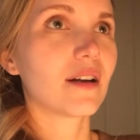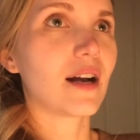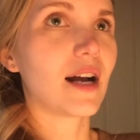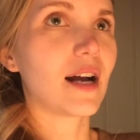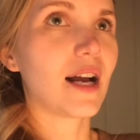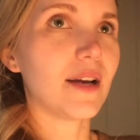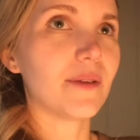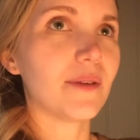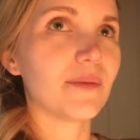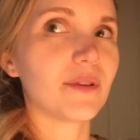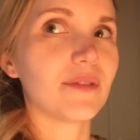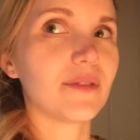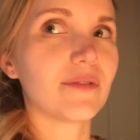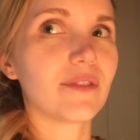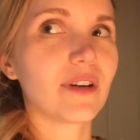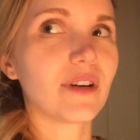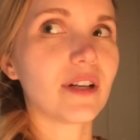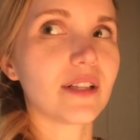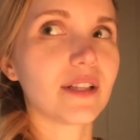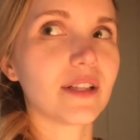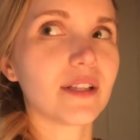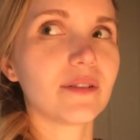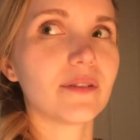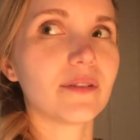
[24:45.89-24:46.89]

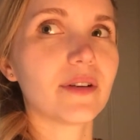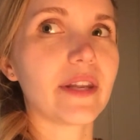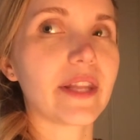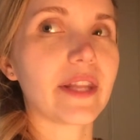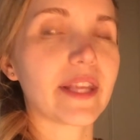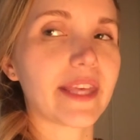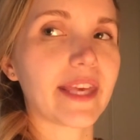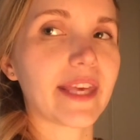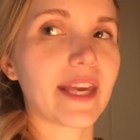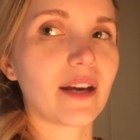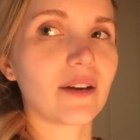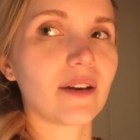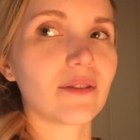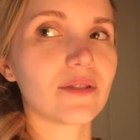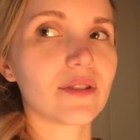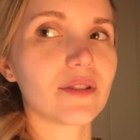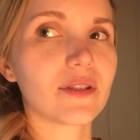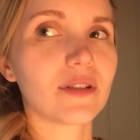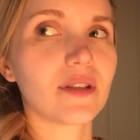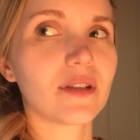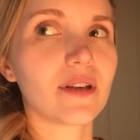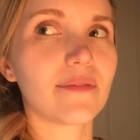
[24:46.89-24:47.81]
an account